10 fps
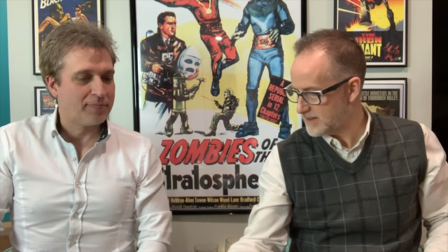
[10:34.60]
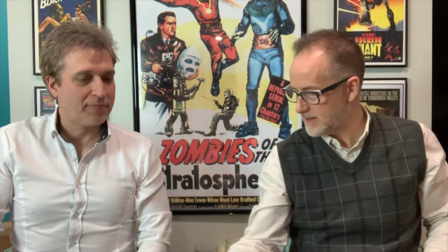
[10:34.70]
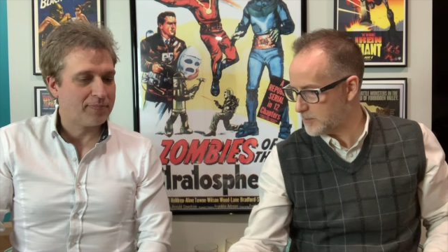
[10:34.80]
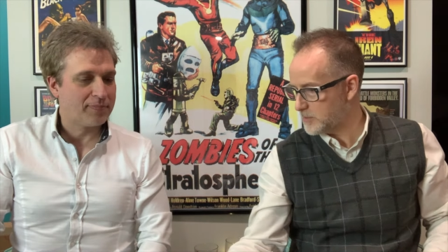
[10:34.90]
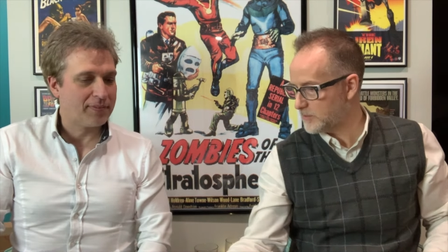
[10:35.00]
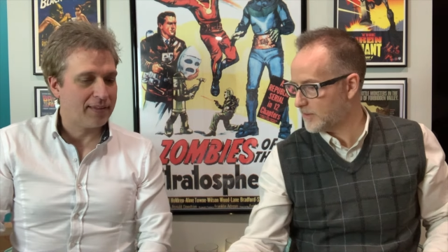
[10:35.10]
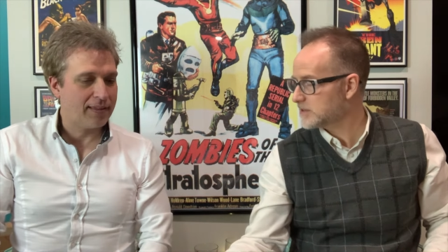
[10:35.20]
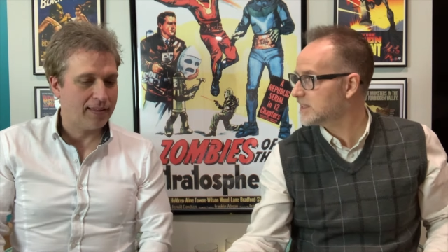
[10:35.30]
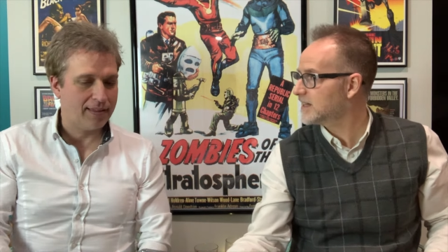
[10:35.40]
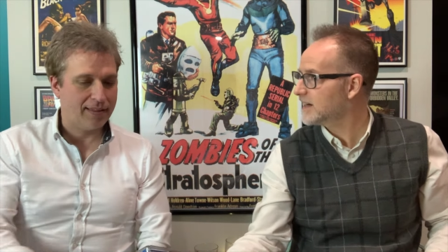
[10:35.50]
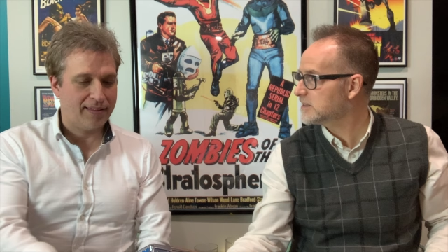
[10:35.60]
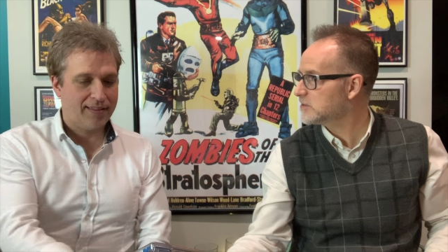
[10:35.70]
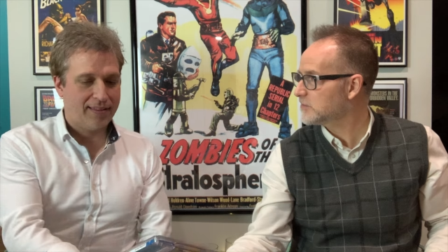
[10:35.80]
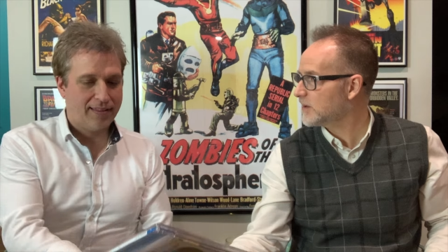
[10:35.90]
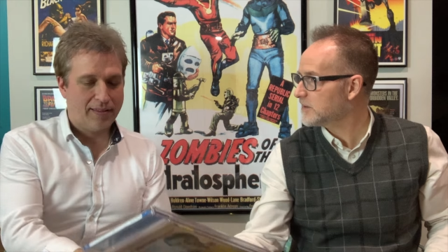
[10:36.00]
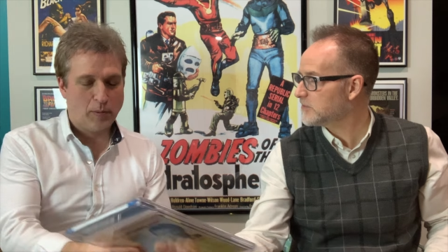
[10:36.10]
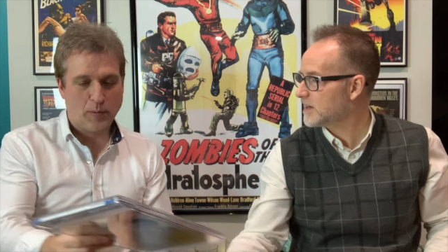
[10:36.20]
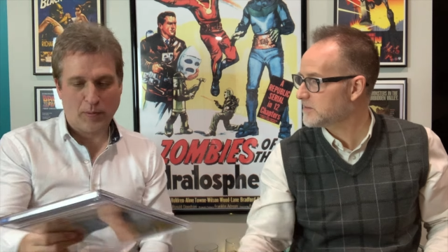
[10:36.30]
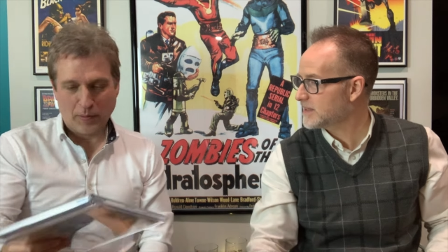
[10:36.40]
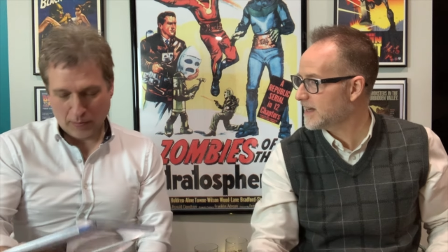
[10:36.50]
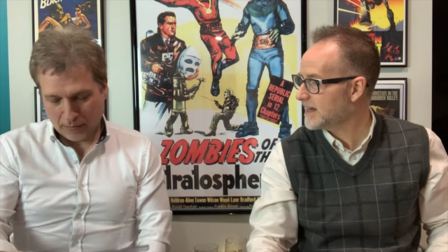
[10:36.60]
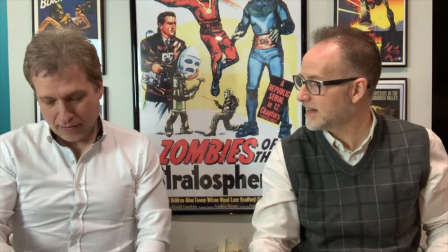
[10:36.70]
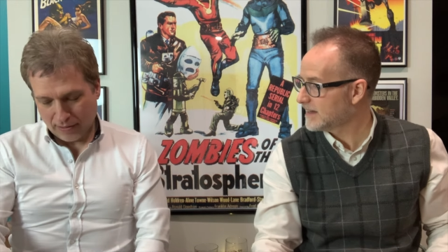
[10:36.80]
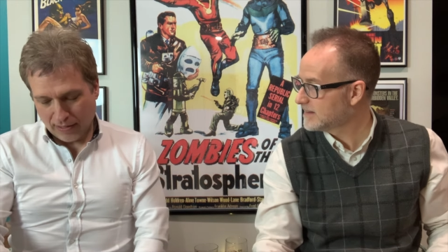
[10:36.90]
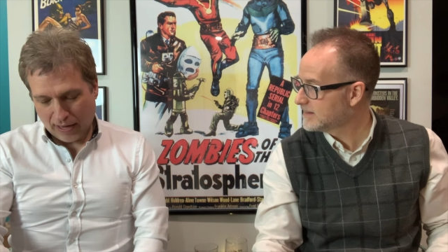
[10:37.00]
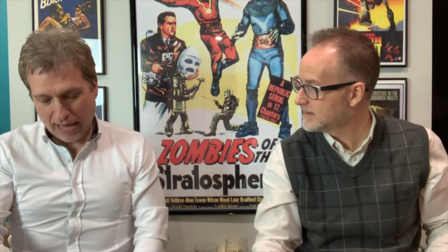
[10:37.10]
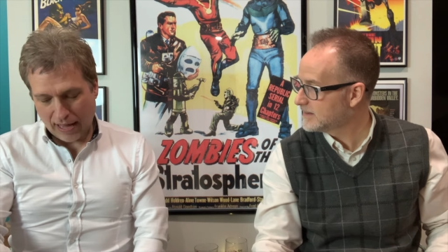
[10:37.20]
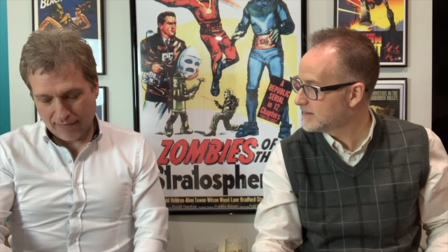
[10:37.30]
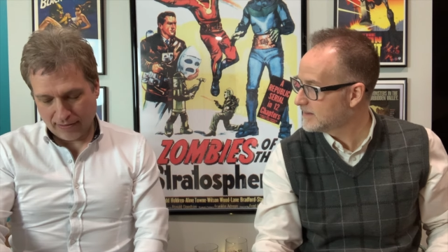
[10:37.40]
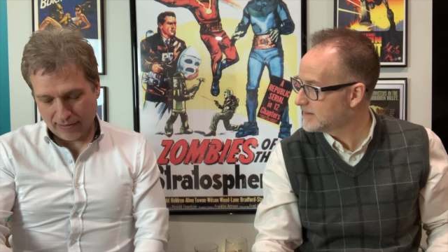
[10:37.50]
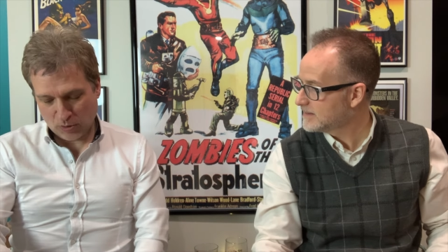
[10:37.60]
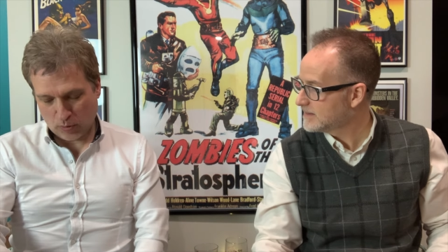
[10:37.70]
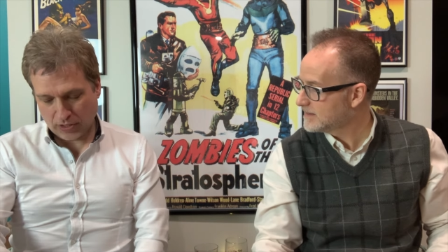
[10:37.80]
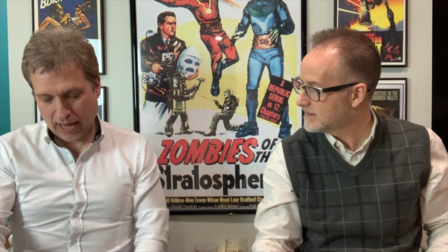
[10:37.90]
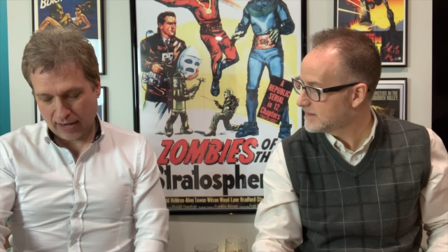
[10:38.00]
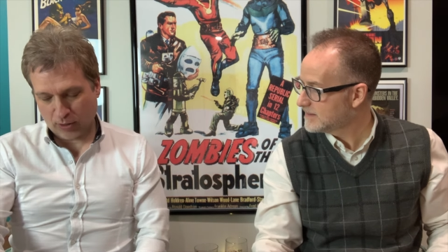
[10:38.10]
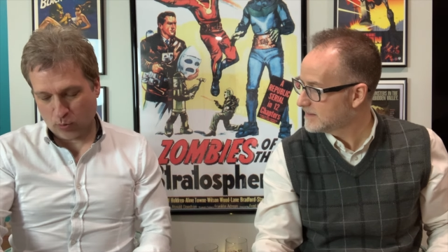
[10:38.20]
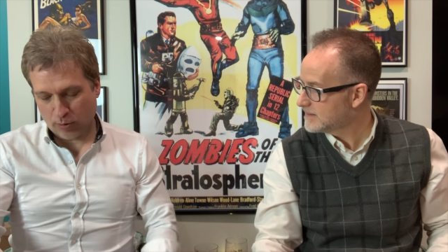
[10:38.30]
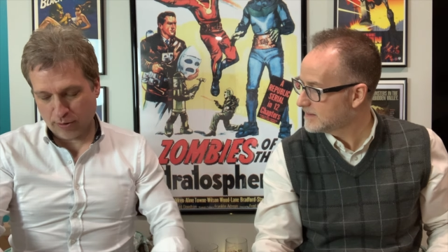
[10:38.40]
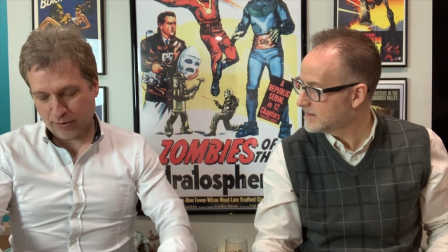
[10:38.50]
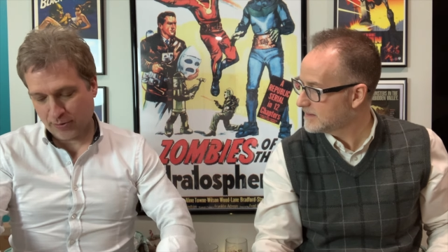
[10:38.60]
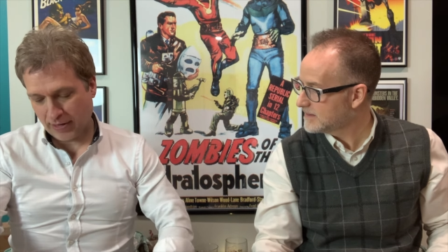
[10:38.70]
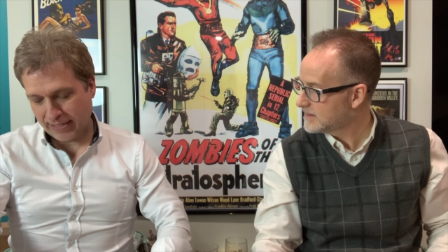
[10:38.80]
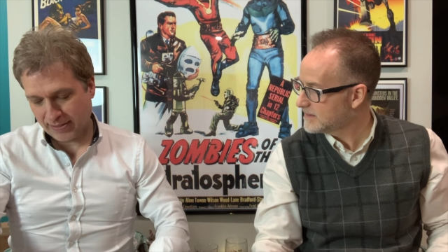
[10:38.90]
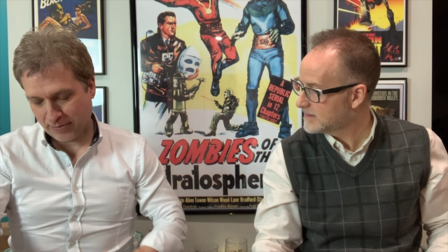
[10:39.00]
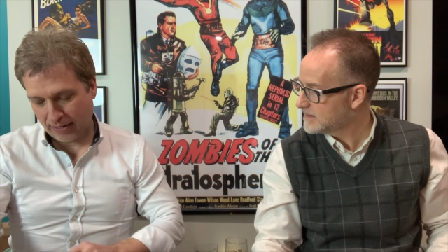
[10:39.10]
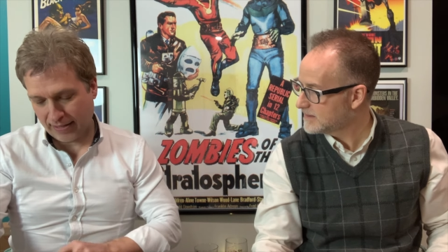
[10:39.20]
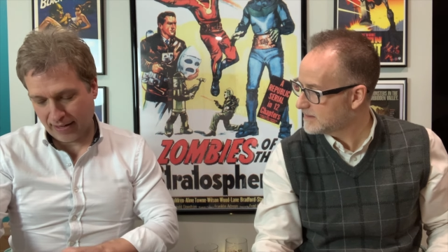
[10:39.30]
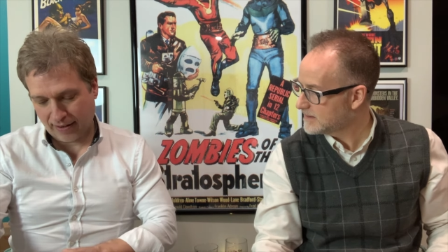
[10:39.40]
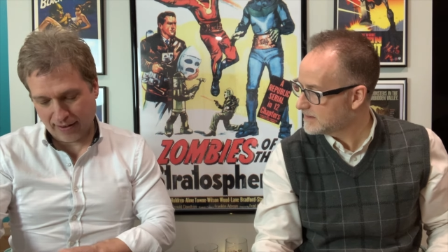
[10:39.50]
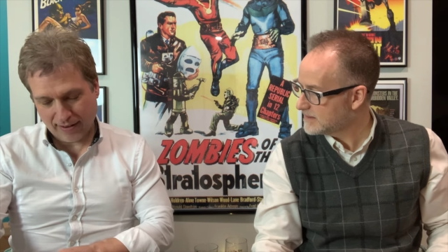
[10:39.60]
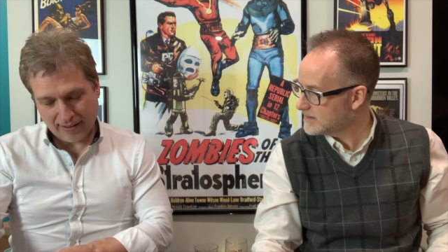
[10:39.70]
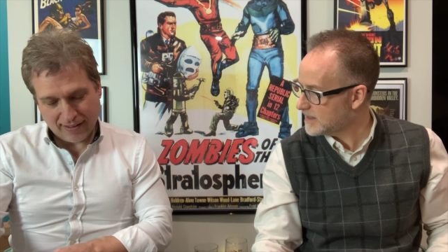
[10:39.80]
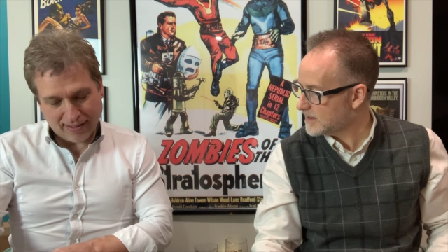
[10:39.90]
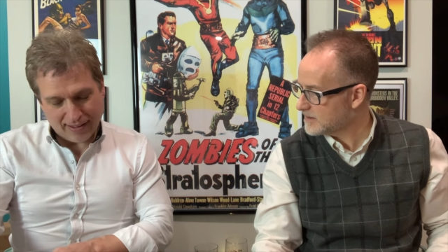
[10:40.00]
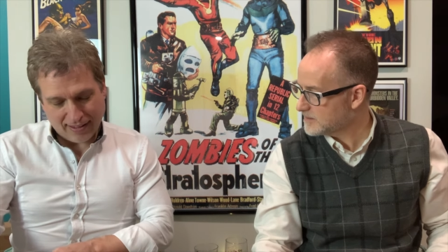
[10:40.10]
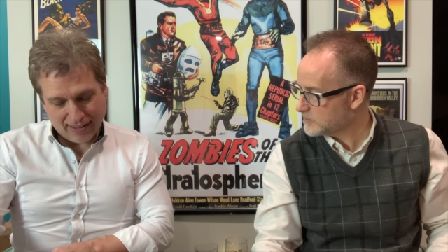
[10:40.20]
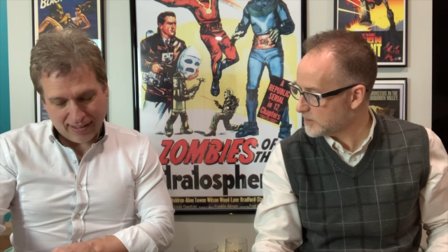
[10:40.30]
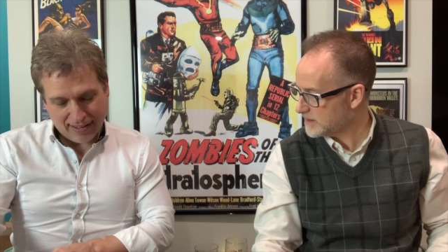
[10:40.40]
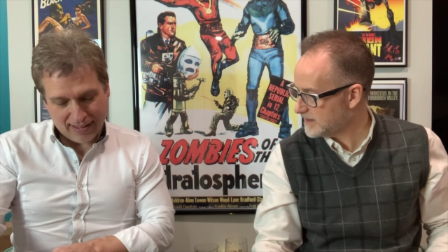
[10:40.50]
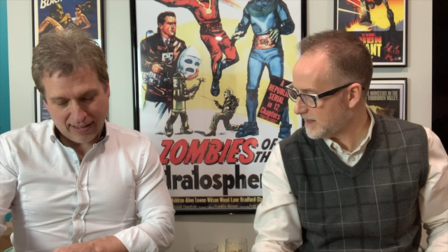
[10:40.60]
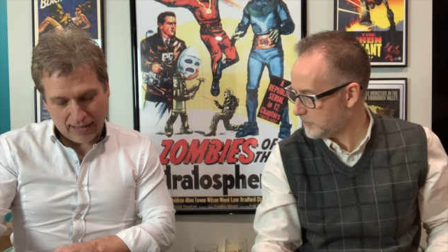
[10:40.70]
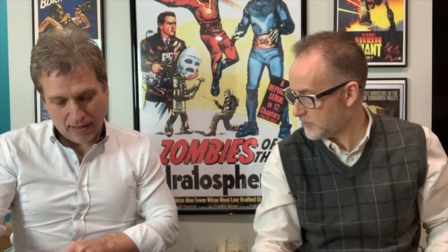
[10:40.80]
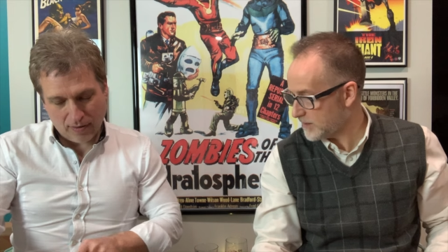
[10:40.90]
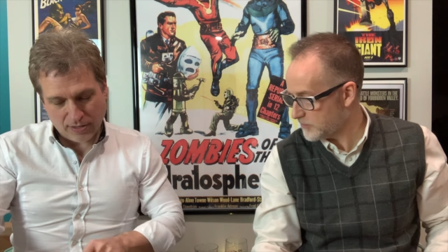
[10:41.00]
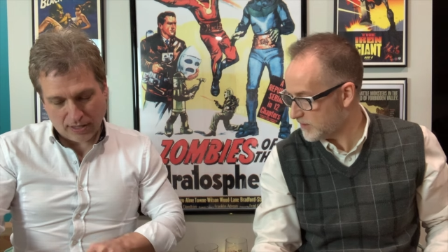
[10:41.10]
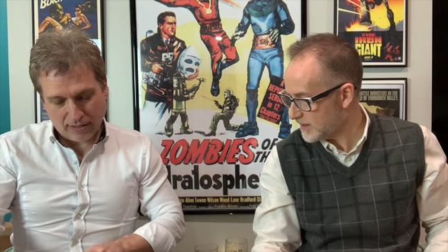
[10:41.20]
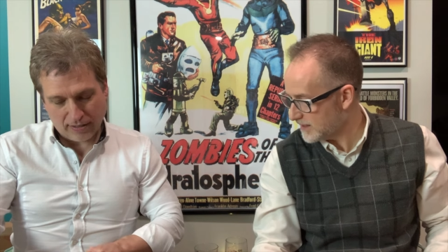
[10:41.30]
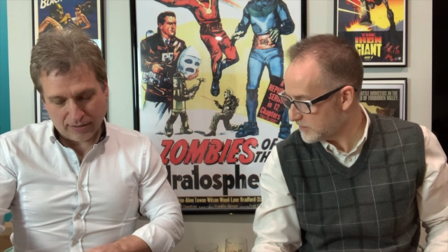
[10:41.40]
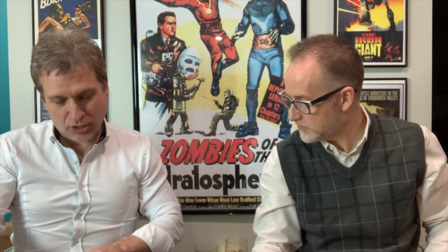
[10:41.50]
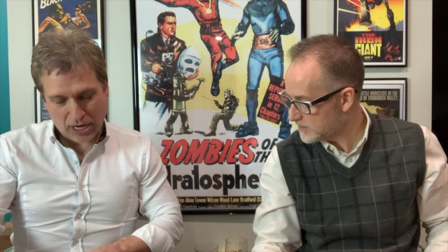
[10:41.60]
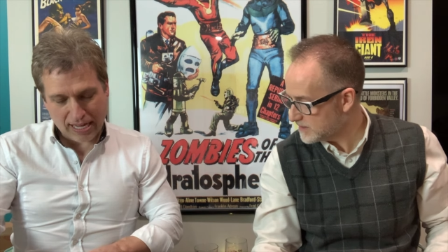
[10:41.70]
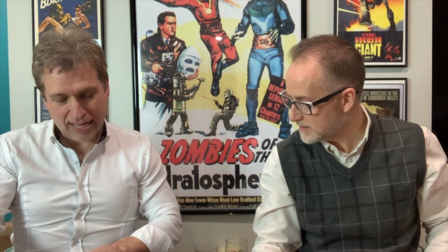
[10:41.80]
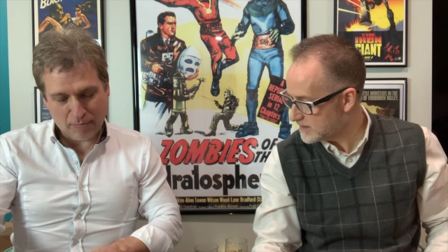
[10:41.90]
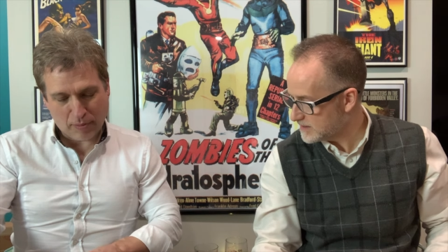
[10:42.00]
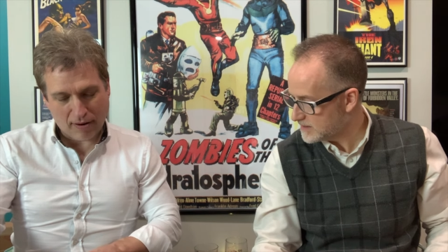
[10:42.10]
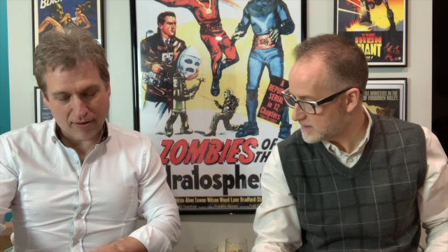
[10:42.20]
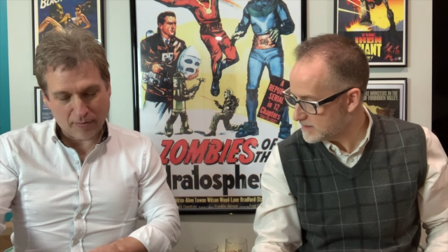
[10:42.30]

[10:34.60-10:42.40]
Speaker 1: Tell me you've ever seen a nicer 5.5 than that.
Speaker 2: I haven't. This one's got a corner crease right there. Yeah, but not And then there's a little janky part